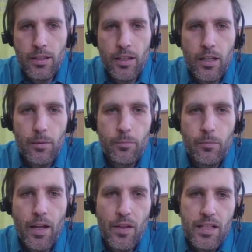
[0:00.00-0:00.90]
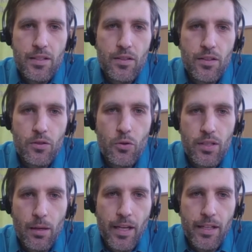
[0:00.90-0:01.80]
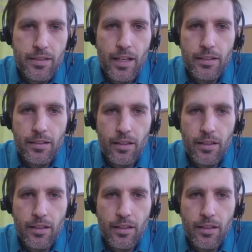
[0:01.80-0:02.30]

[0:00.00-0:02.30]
and that's to some extent